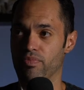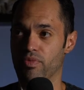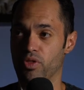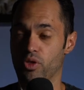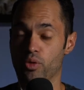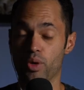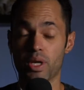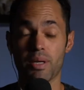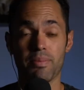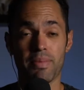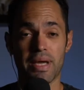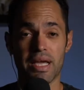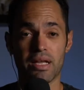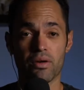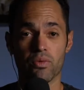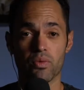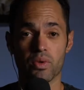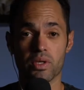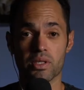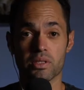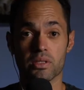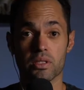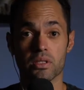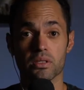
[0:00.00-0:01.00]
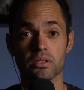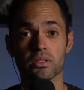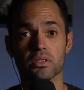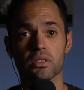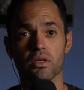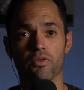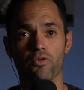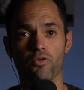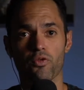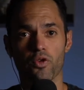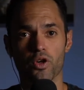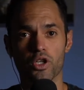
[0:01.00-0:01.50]
Three main reasons.
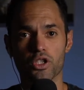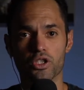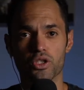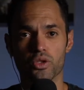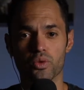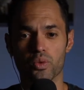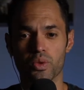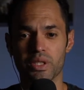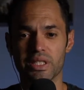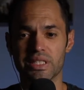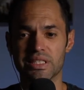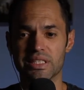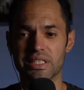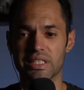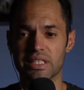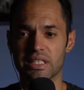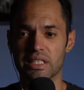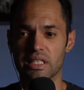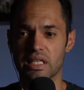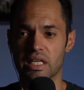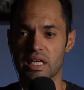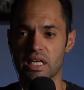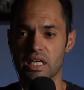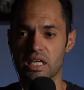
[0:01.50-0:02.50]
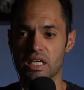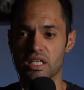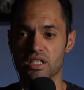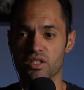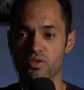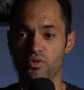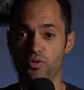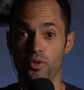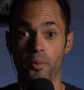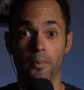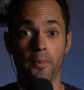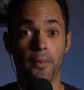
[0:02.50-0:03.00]
The first reason is
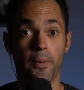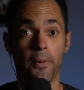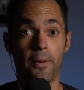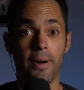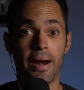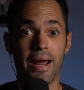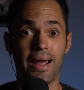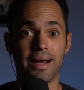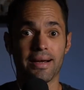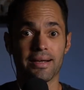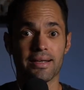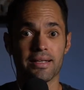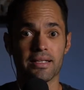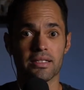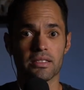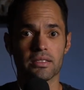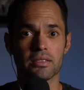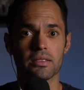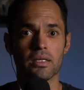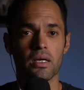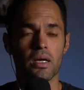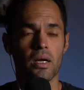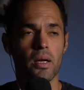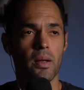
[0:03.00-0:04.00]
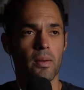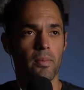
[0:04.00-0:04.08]
for practice.